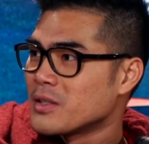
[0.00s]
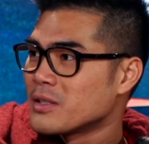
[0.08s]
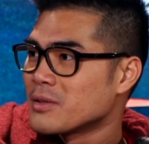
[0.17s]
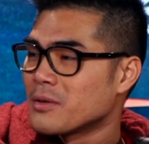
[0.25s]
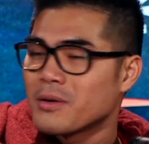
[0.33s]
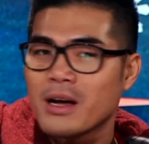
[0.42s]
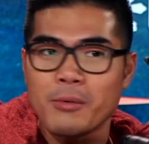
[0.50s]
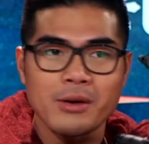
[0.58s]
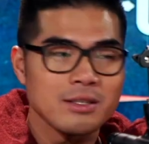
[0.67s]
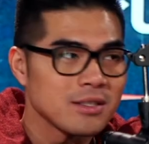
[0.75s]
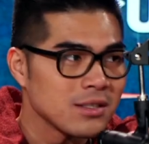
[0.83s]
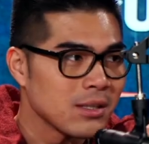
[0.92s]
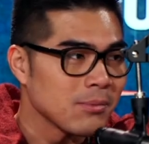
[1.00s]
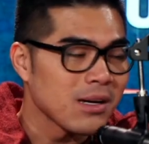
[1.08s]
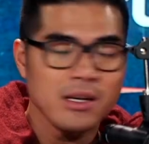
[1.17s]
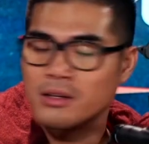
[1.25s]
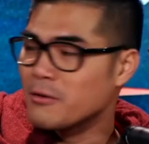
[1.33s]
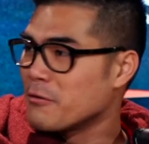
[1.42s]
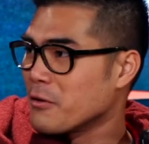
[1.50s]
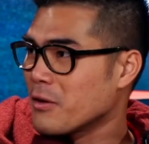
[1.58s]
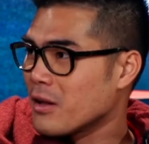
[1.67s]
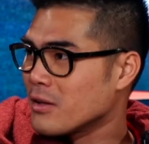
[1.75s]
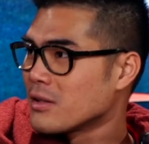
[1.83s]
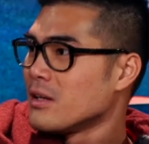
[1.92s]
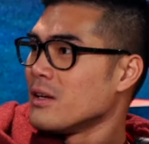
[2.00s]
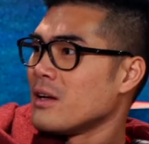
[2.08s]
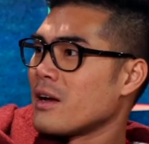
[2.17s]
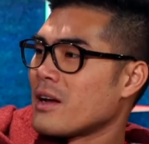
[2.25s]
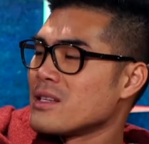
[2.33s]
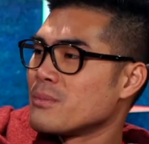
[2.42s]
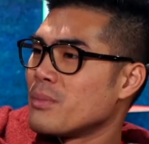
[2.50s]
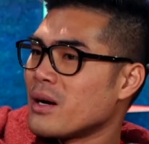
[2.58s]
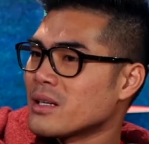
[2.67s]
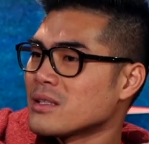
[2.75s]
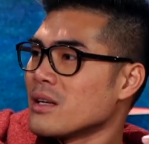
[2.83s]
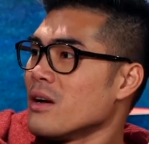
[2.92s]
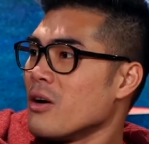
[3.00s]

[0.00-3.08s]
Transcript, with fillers: So I want to see them kind of in full health against Bucks.